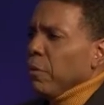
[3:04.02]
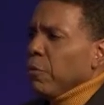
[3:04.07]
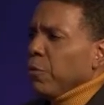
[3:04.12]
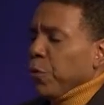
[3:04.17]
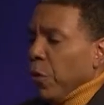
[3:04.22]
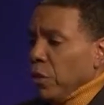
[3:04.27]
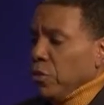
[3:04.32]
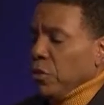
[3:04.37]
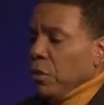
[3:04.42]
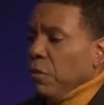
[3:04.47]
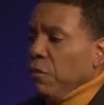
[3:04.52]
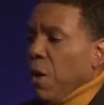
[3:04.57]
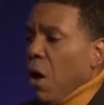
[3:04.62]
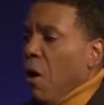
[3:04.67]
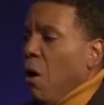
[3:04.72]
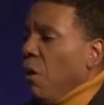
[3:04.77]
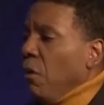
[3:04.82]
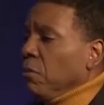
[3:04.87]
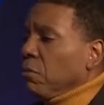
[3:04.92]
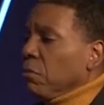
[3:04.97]
first of
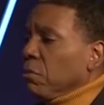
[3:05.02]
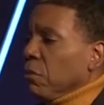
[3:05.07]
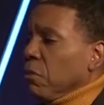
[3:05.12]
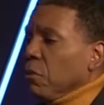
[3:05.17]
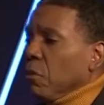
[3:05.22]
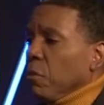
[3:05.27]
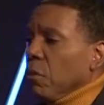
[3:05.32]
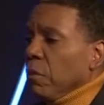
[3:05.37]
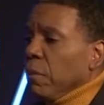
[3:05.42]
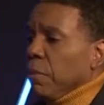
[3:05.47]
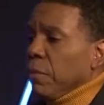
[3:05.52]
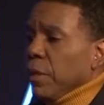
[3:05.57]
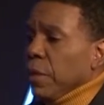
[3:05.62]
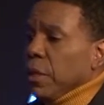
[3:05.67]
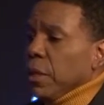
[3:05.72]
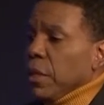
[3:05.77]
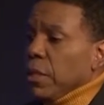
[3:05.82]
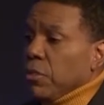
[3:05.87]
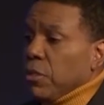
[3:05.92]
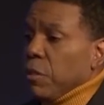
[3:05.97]
all,
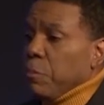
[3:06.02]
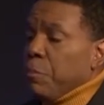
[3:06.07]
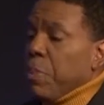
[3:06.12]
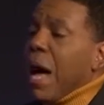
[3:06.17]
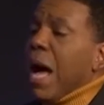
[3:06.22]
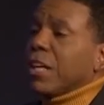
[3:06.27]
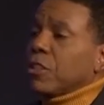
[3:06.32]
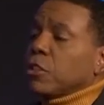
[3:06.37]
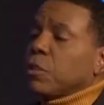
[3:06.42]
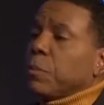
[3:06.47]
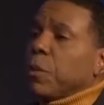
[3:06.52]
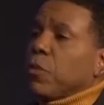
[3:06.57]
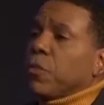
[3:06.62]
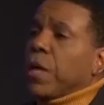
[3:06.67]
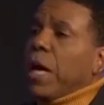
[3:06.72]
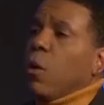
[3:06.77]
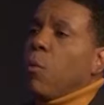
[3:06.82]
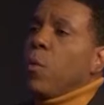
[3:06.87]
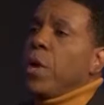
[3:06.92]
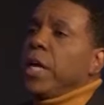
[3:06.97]
is it possible
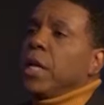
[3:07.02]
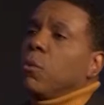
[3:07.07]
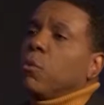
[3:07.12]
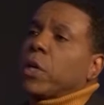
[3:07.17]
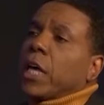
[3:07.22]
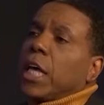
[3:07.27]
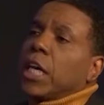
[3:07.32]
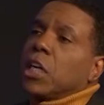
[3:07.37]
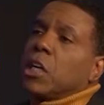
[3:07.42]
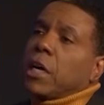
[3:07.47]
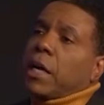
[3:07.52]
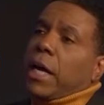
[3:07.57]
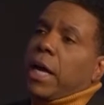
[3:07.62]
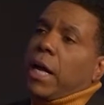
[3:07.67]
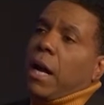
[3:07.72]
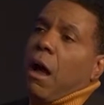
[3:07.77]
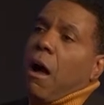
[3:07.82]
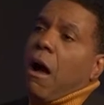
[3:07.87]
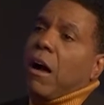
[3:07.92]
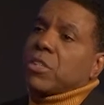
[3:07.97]
that we can look
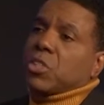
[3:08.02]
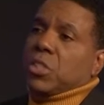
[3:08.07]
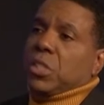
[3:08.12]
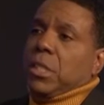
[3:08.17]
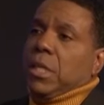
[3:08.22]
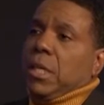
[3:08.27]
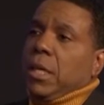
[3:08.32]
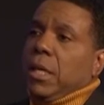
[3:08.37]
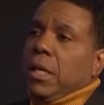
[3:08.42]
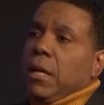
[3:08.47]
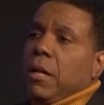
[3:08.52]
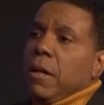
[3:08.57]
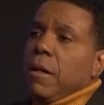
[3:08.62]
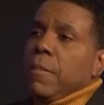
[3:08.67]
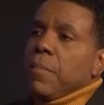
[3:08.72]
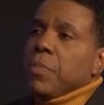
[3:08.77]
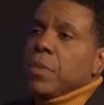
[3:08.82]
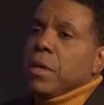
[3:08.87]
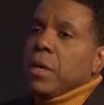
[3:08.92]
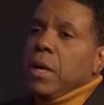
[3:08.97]
at our city
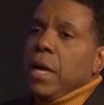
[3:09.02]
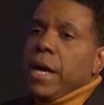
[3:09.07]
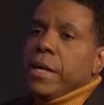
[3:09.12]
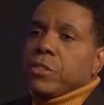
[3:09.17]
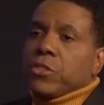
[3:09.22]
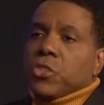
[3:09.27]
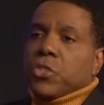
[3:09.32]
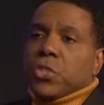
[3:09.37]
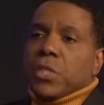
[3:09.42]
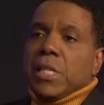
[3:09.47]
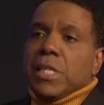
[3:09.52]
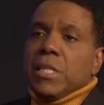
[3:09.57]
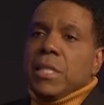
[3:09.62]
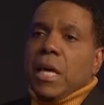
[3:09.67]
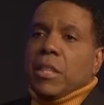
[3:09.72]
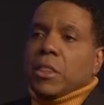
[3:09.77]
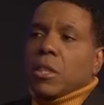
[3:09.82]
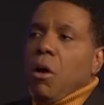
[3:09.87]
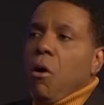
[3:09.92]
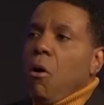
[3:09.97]
and see
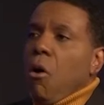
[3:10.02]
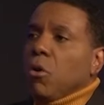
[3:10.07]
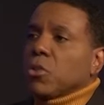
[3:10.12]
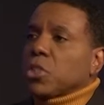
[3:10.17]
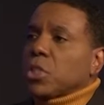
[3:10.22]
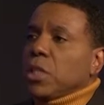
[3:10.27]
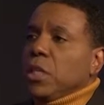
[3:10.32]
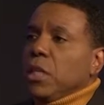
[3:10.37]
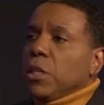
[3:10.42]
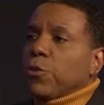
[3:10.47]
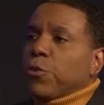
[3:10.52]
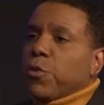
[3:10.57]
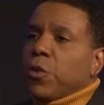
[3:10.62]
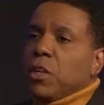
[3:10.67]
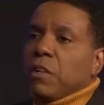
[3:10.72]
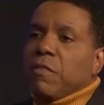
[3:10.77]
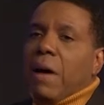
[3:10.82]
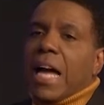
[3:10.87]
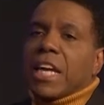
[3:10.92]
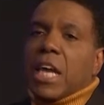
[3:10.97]
that the whole city is
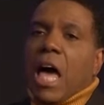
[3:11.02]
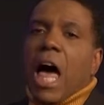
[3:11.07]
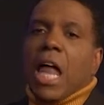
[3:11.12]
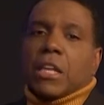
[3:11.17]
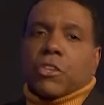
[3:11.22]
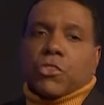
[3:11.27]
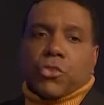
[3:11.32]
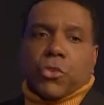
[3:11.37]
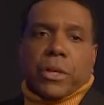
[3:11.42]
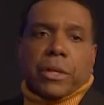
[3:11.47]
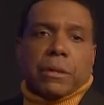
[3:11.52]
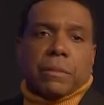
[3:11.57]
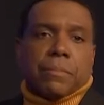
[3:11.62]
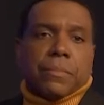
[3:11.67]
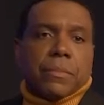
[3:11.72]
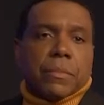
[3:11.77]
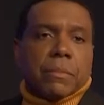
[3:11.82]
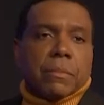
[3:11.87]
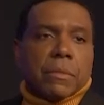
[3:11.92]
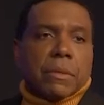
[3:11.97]
full of idolatry?
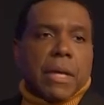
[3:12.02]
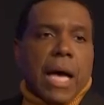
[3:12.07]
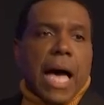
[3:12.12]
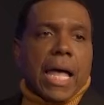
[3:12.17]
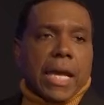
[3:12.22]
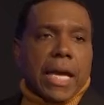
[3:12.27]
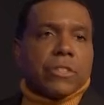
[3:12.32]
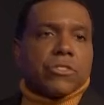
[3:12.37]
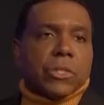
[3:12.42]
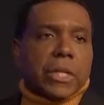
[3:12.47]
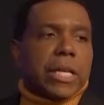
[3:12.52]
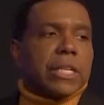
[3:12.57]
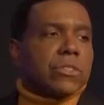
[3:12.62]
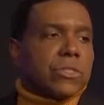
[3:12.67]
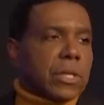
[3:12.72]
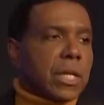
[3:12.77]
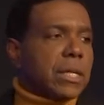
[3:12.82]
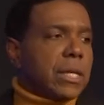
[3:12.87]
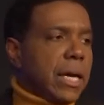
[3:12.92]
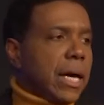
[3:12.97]
I'll answer that and
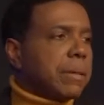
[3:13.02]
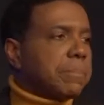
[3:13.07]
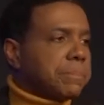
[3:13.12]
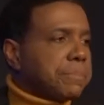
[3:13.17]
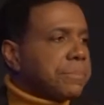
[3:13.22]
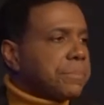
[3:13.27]
say, yeah.